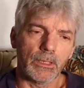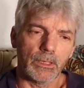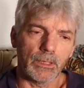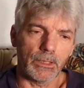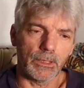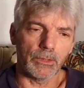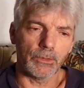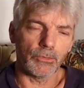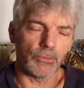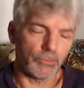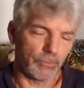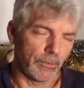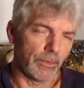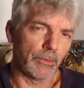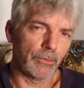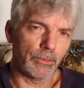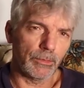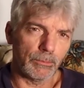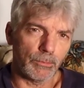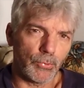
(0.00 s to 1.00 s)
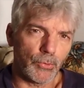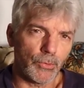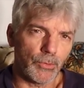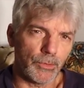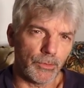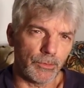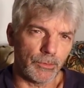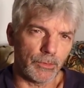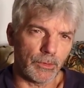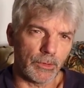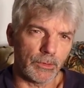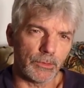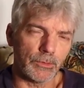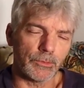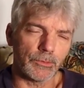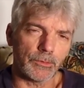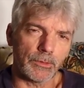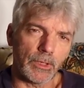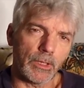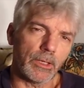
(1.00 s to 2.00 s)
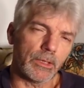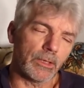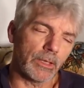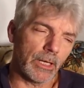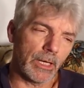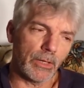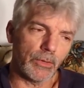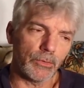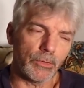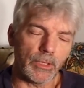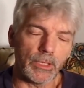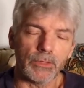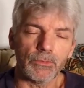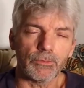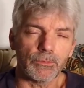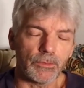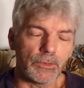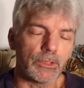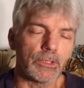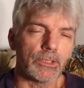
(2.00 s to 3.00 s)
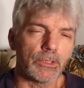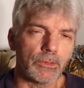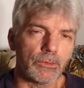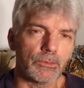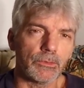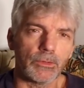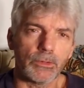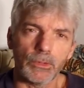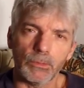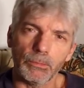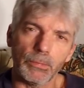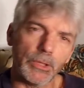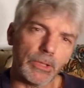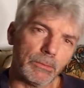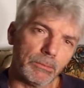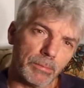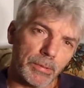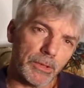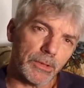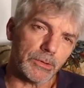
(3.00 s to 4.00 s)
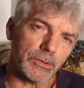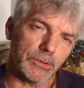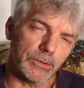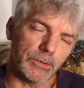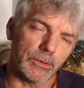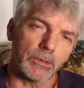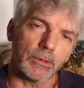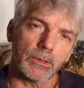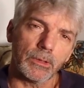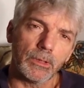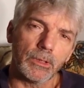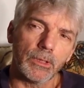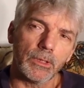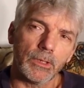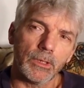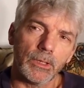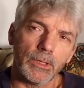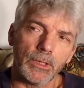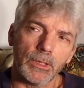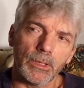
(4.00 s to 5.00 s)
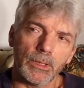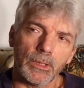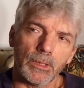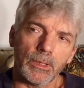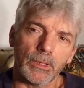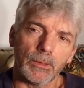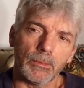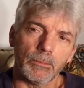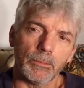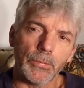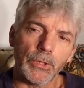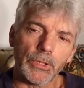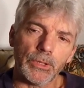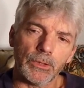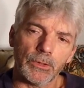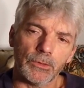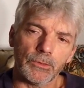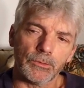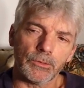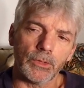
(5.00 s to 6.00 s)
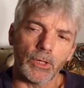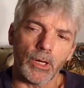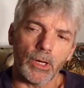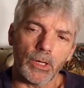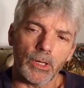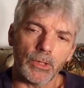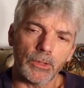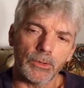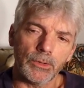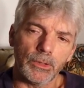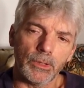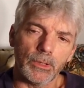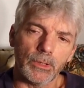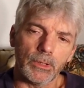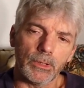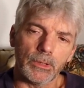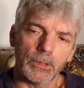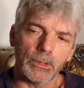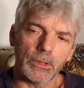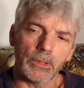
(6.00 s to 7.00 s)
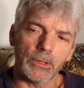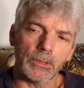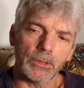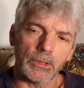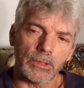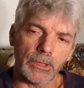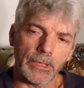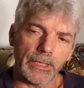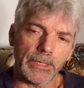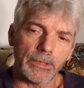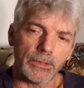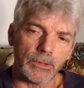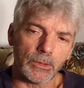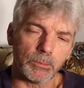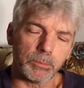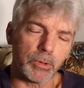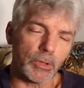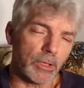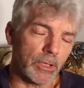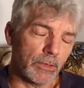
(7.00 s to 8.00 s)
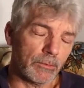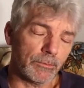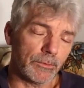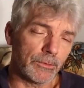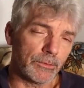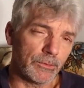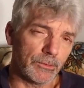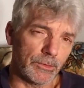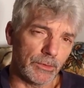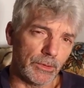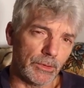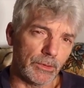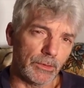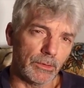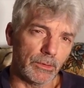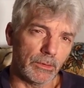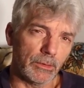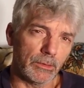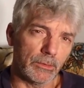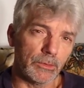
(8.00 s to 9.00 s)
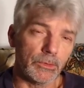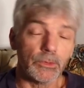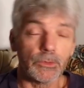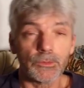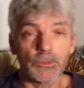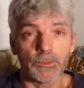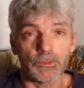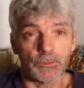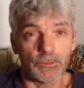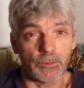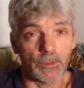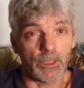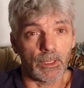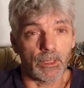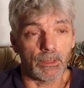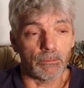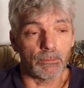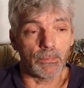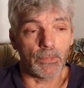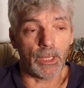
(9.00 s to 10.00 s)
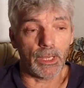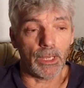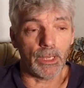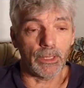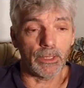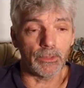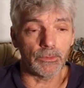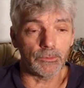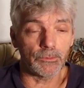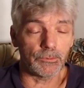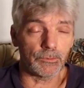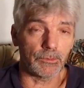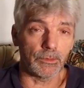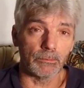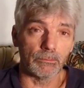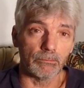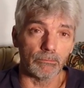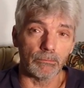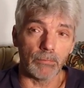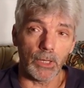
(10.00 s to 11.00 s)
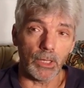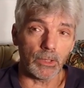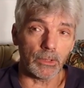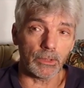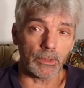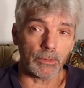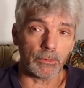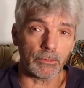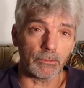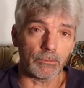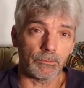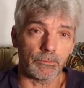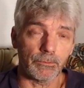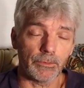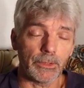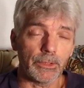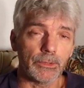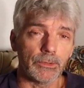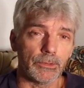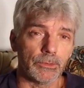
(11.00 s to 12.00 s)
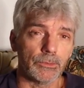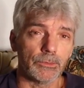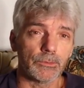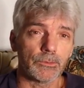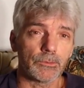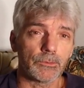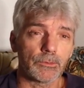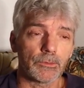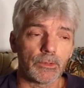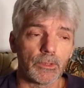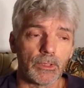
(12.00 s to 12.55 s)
And it's very important to understand how they fit into the big picture, because God, in later prophecy, uses them as symbolic figures.